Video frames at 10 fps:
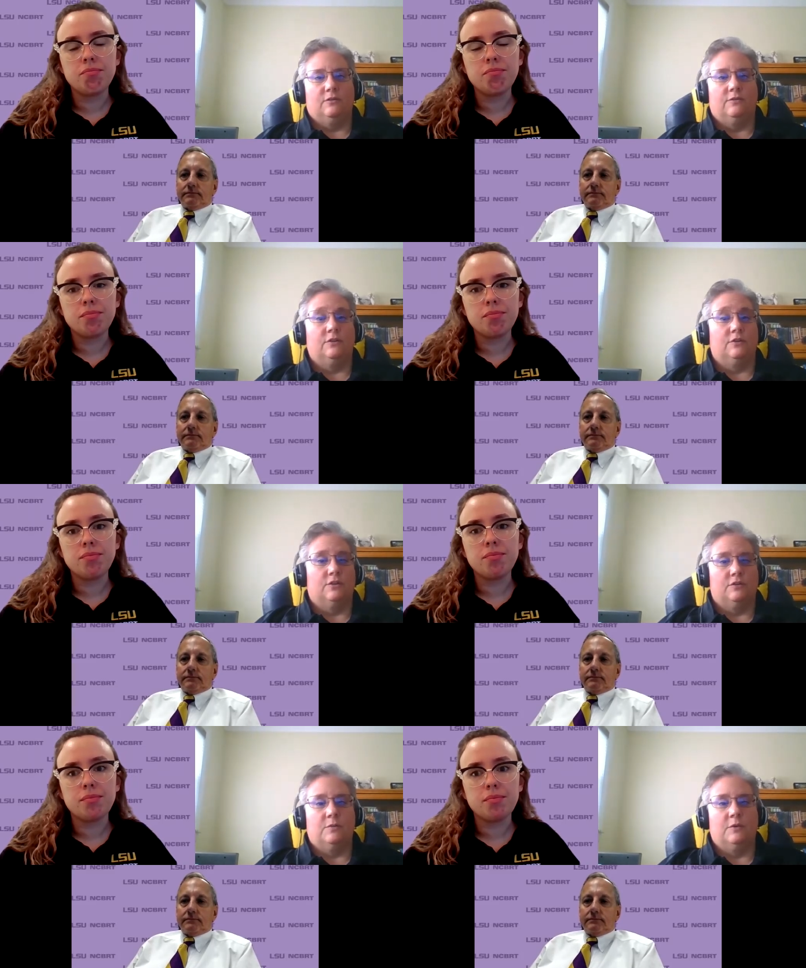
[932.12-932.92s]

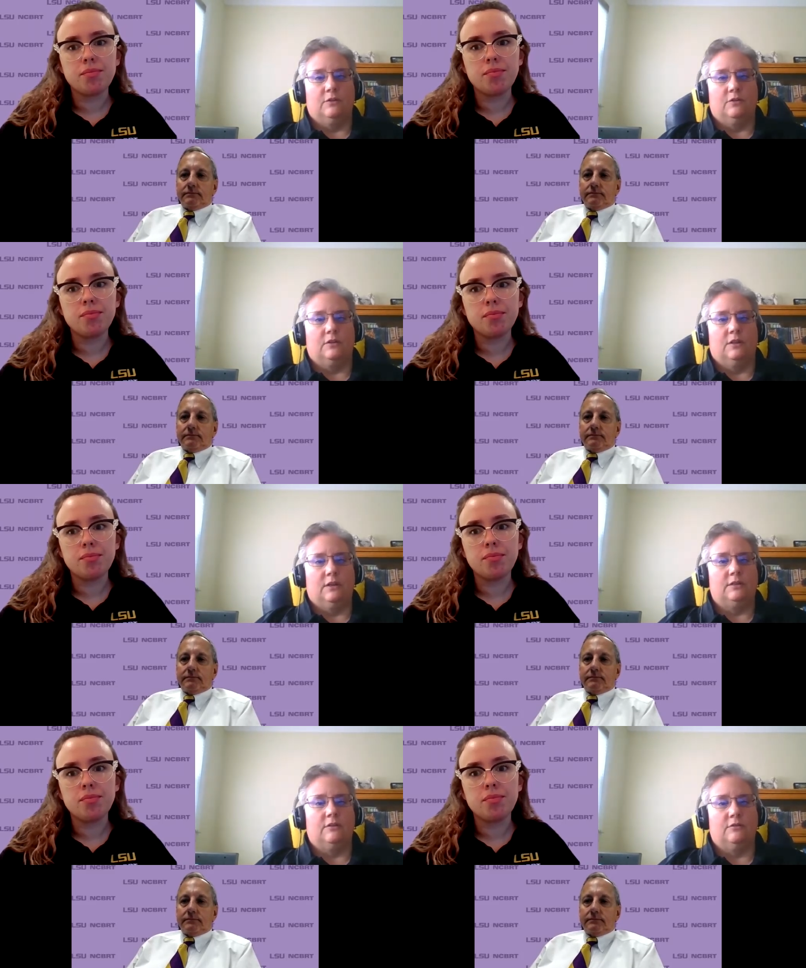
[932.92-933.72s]
Speaker 1: functions might look
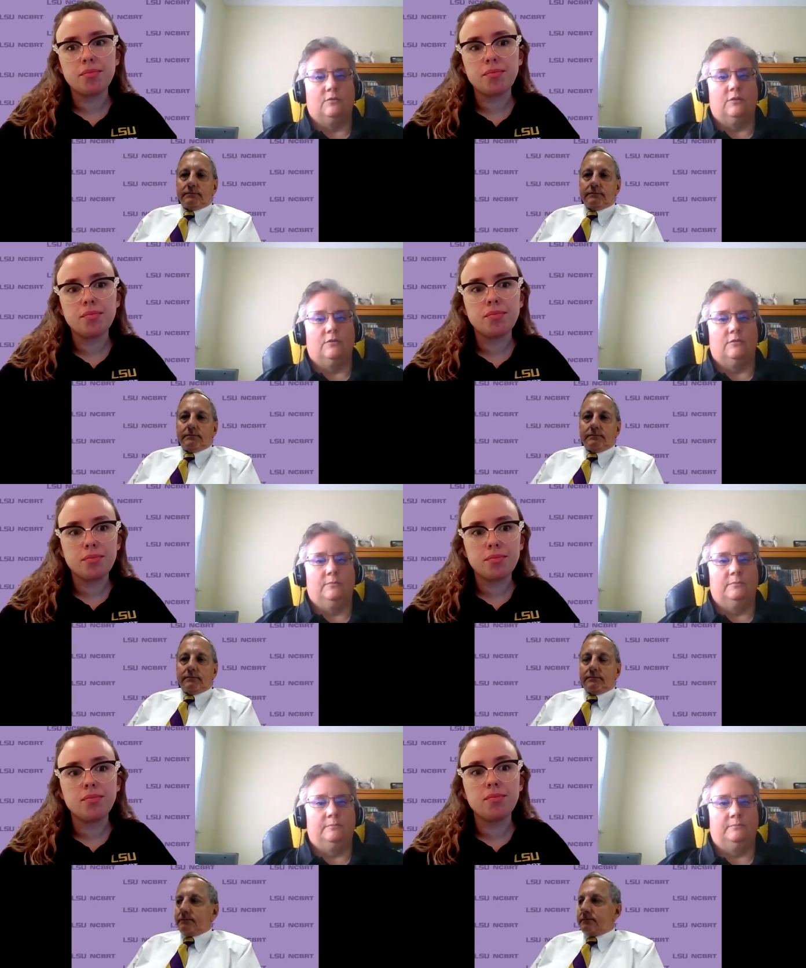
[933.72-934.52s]
like down the road
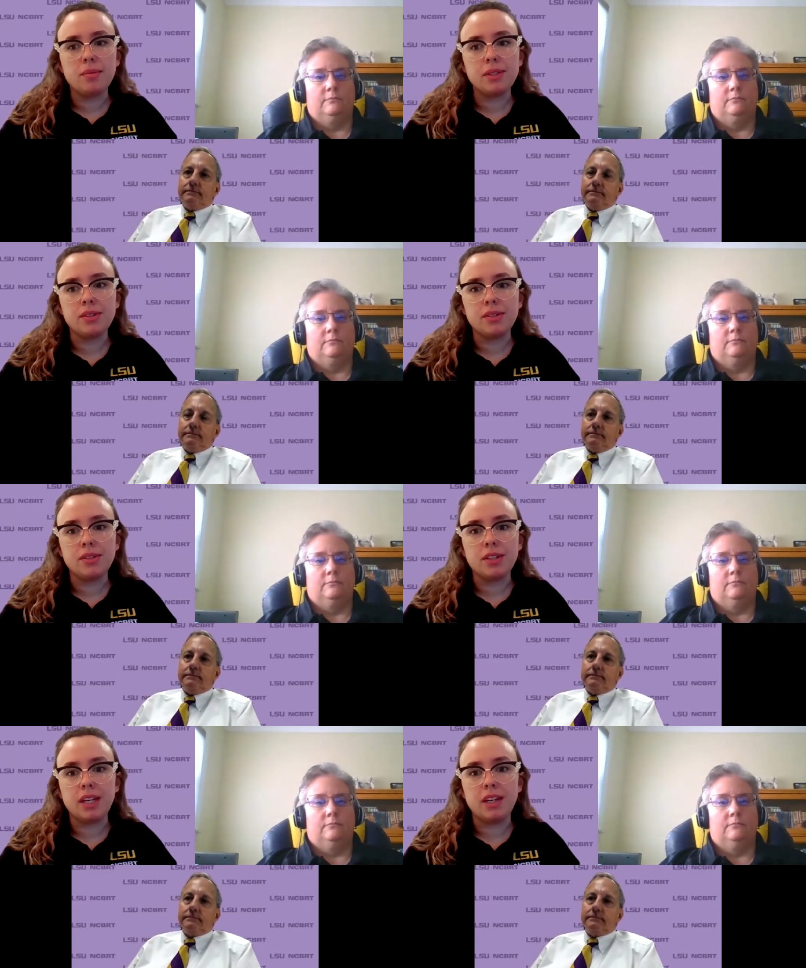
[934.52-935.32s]

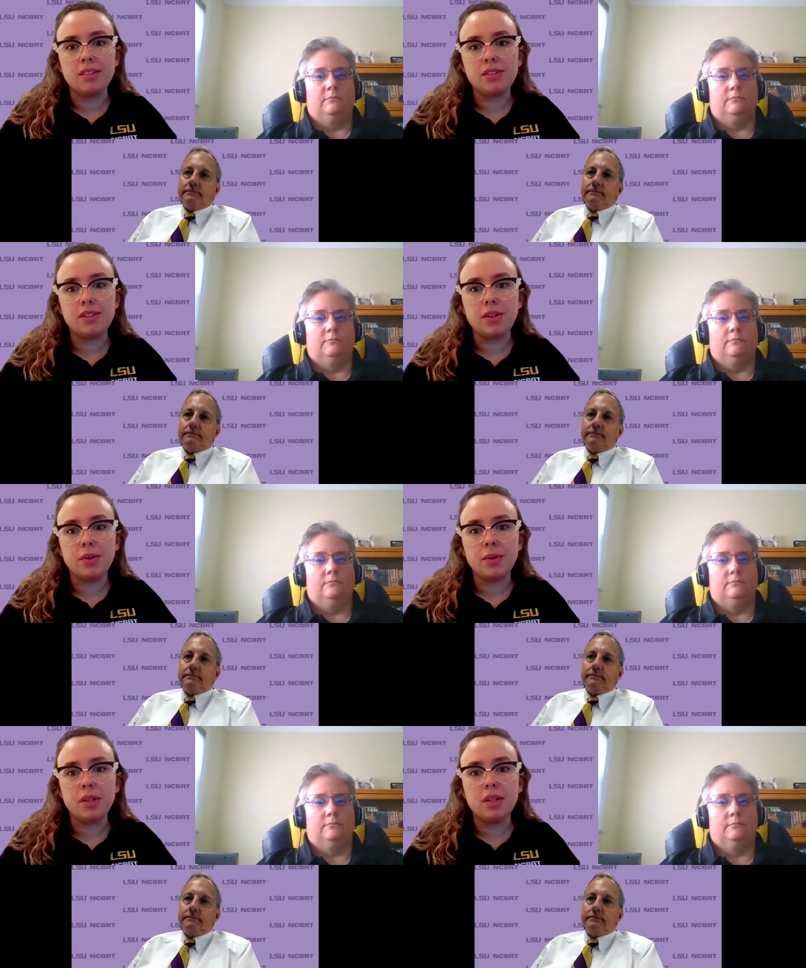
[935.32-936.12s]
Speaker 2: absolutely
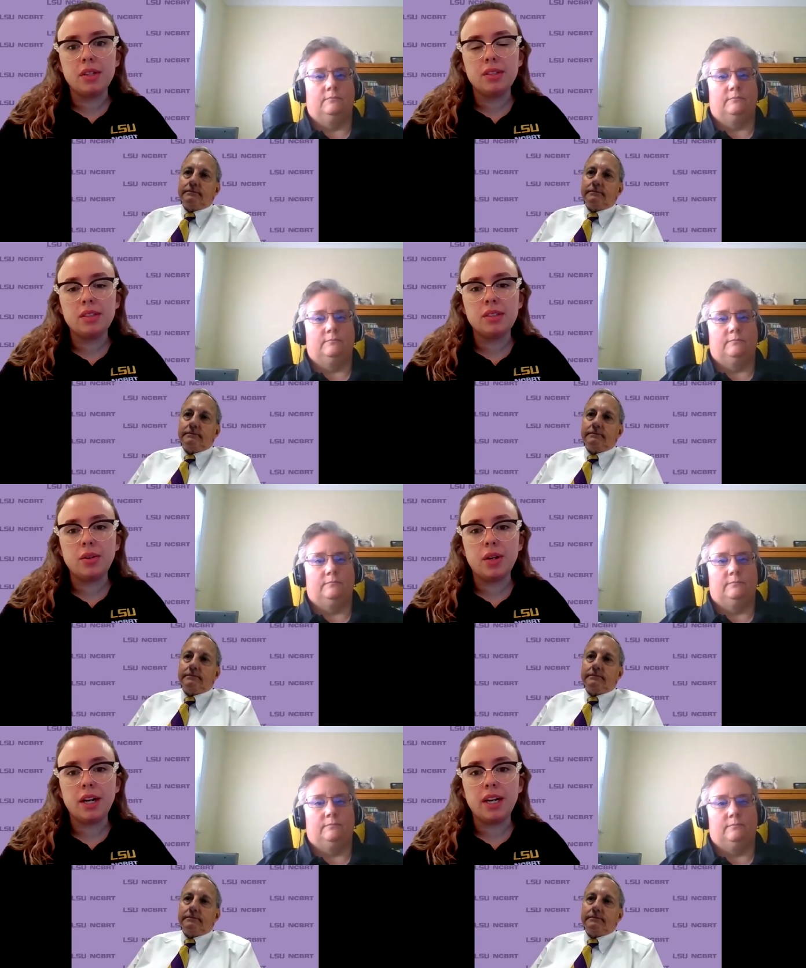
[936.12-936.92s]
so
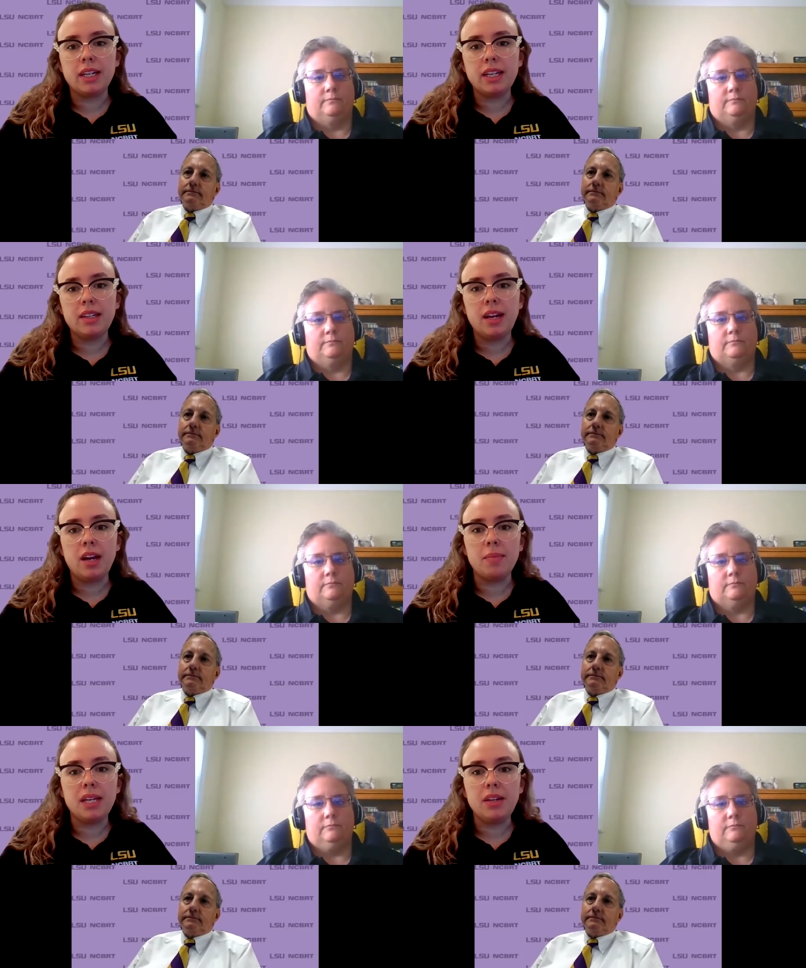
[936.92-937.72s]
Laura,
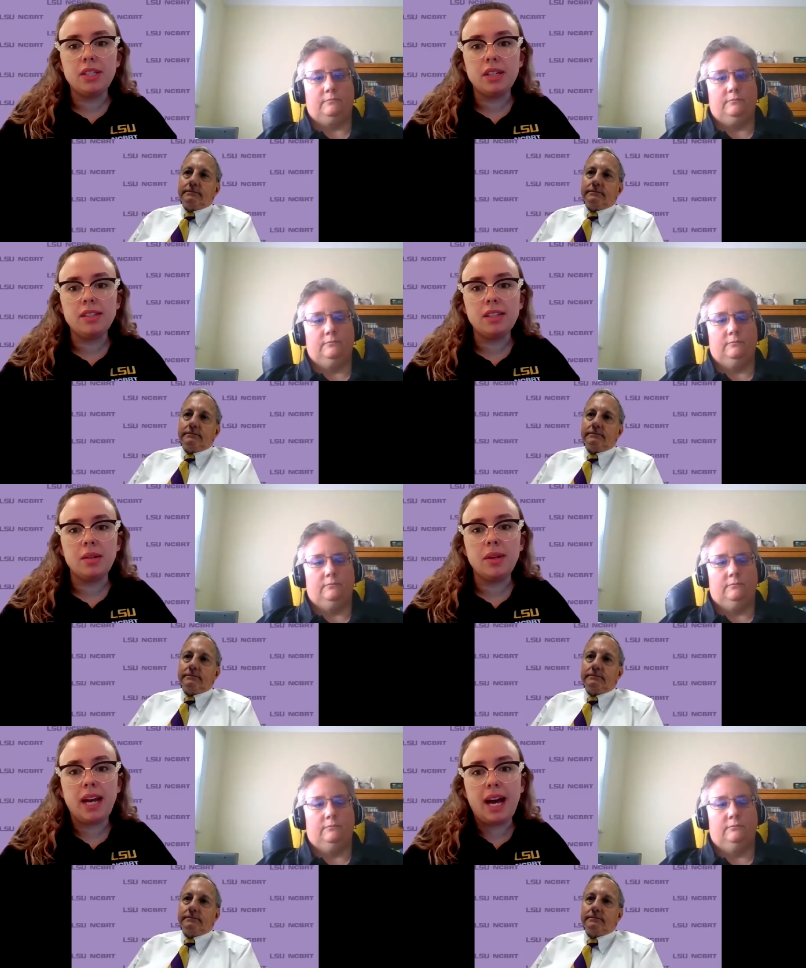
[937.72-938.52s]
um, can you tell us a
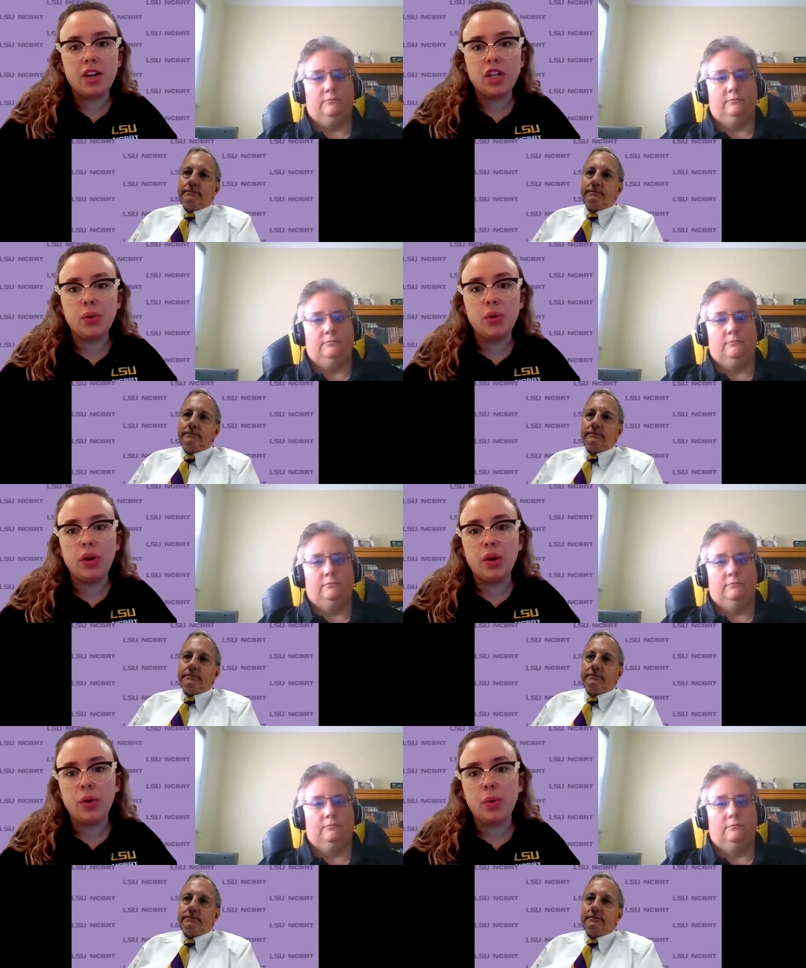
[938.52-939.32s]
little bit how you
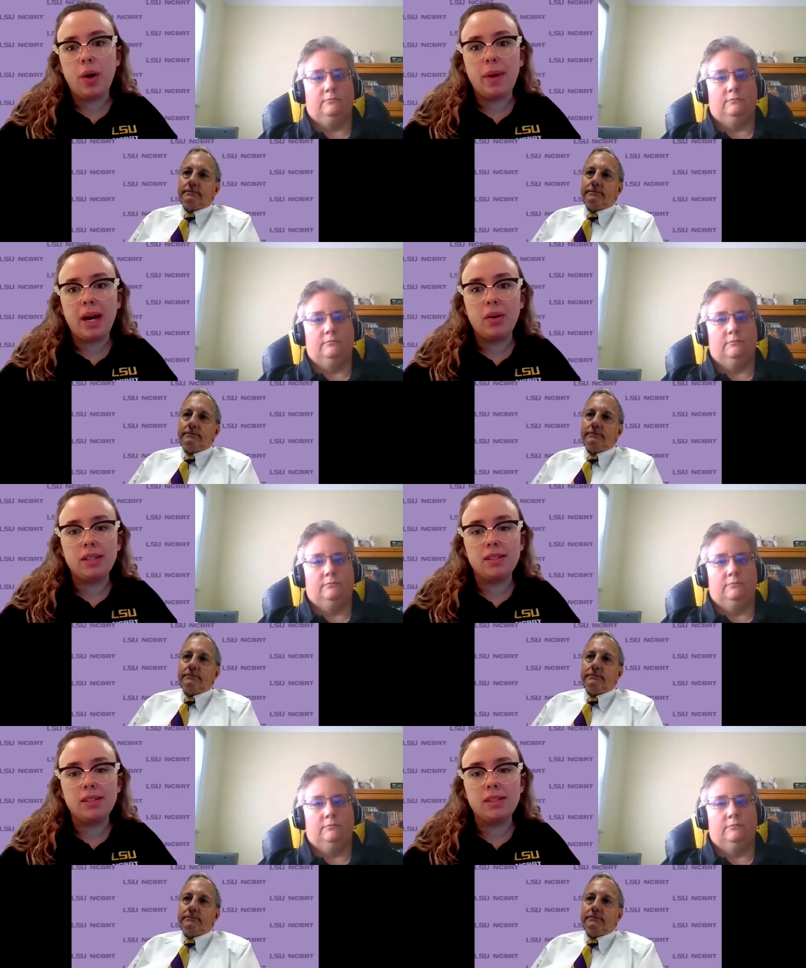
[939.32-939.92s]
go about